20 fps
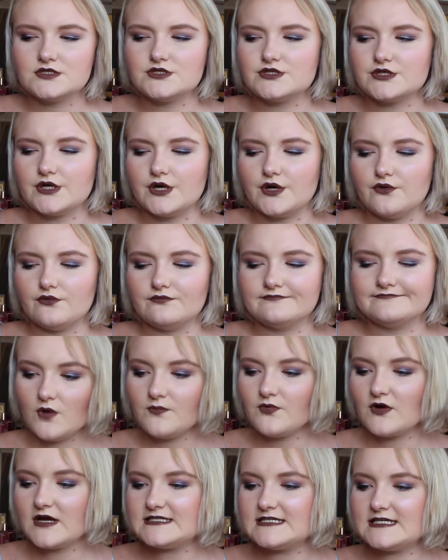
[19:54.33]
So for
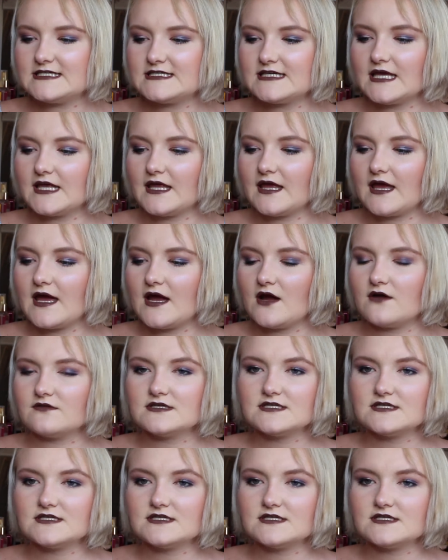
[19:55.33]
pricey skincare,